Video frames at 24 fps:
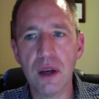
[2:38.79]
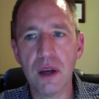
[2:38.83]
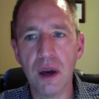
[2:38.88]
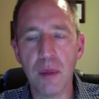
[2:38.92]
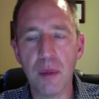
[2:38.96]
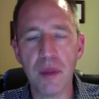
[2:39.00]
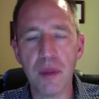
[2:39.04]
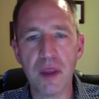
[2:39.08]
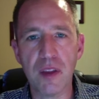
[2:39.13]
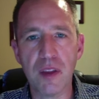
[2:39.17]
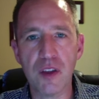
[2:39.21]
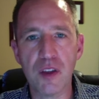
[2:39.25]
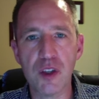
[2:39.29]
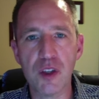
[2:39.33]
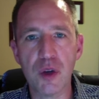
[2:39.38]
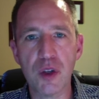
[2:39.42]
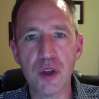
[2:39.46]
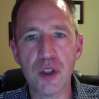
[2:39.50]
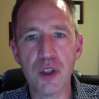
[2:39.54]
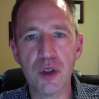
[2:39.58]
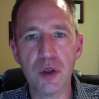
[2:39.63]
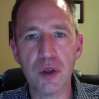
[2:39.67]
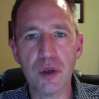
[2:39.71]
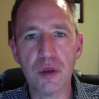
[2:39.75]
thing that you can
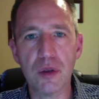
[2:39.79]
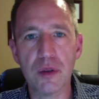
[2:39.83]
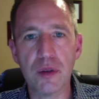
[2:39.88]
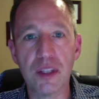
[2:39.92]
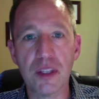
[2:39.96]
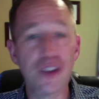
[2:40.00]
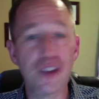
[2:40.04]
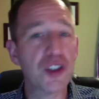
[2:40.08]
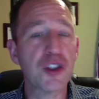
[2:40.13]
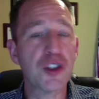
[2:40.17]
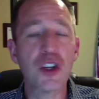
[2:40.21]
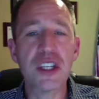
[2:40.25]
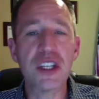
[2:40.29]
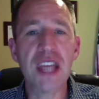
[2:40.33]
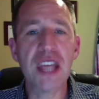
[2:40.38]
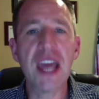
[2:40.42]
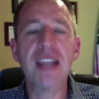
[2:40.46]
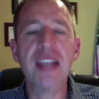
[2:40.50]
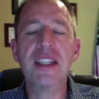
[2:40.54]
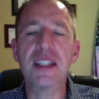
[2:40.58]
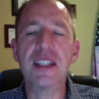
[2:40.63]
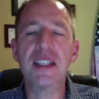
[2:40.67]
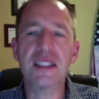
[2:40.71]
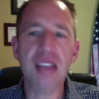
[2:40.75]
do. That's just good
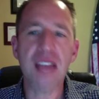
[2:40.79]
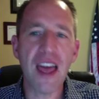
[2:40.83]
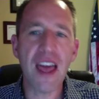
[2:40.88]
tactics.